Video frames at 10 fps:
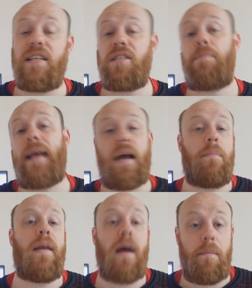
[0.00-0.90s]
is to pick
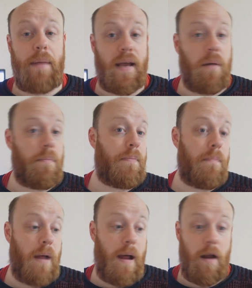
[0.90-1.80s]
up
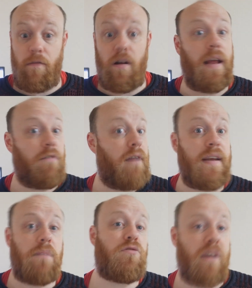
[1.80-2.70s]
like
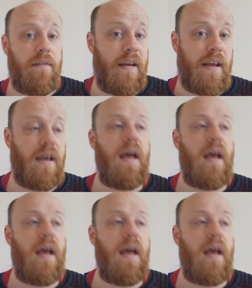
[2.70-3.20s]
random traffic.